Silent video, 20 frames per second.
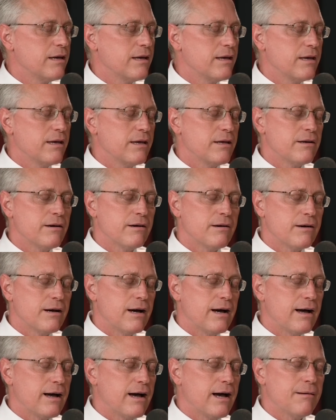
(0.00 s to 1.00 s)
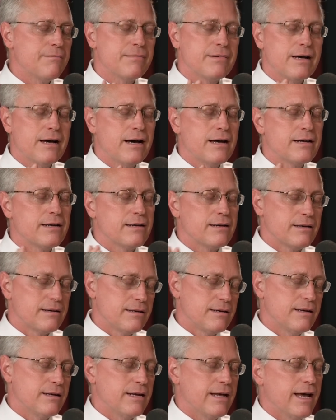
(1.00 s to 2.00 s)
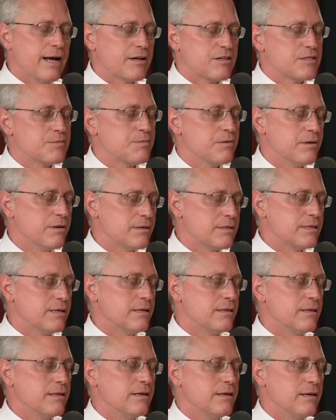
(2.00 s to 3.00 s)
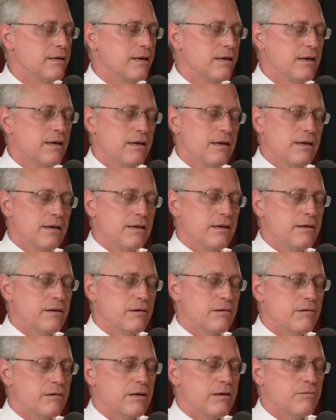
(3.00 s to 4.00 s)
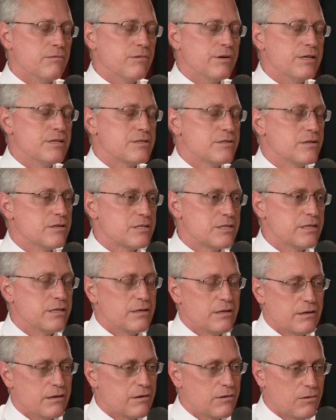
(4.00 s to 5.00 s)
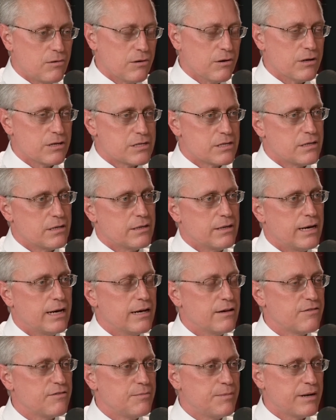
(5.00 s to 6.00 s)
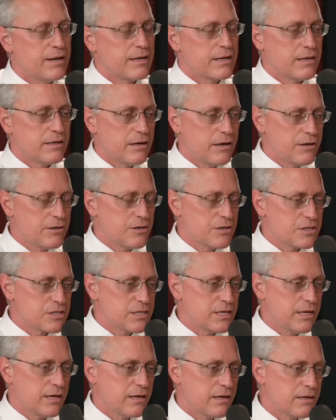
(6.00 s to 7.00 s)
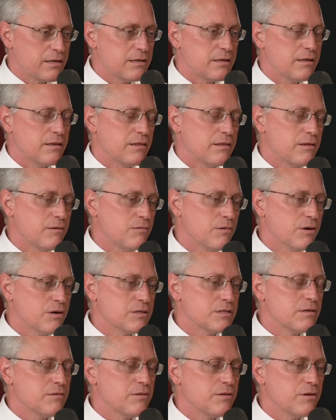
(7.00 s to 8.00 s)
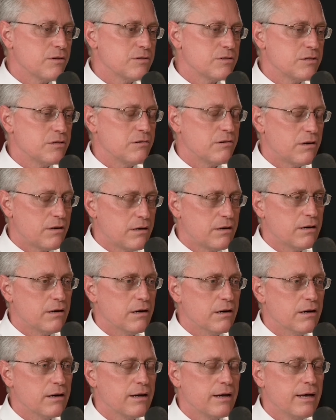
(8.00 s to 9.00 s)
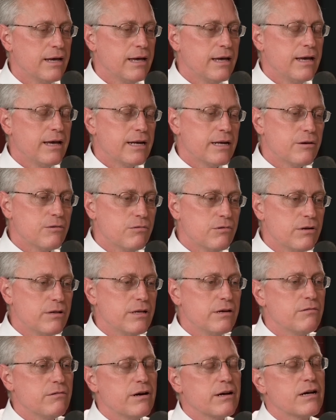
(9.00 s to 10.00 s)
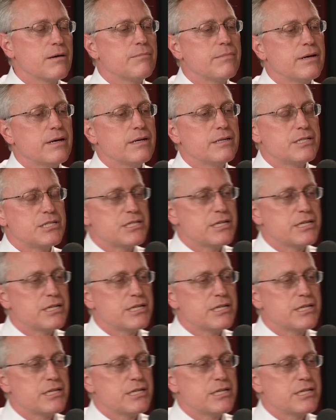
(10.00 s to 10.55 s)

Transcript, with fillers: you know, I'm not an expert in the, you know, in researching origin of life, but I can understand the works of those who are. And I'd really recommend